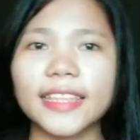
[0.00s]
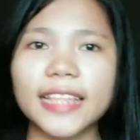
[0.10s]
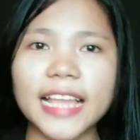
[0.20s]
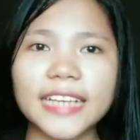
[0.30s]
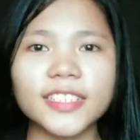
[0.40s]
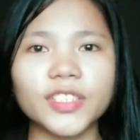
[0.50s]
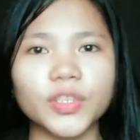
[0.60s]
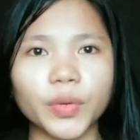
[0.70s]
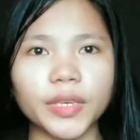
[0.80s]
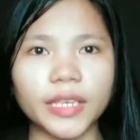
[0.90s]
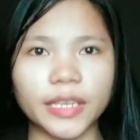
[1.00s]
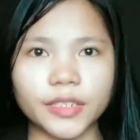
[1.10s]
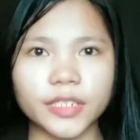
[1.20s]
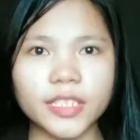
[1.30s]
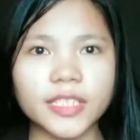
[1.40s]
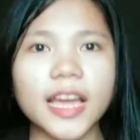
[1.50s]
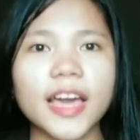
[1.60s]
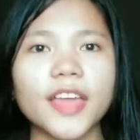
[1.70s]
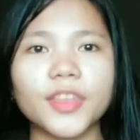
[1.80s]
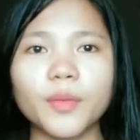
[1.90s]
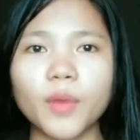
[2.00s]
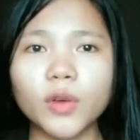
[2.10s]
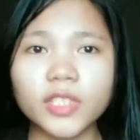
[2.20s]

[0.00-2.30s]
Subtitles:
In the last 2 years, the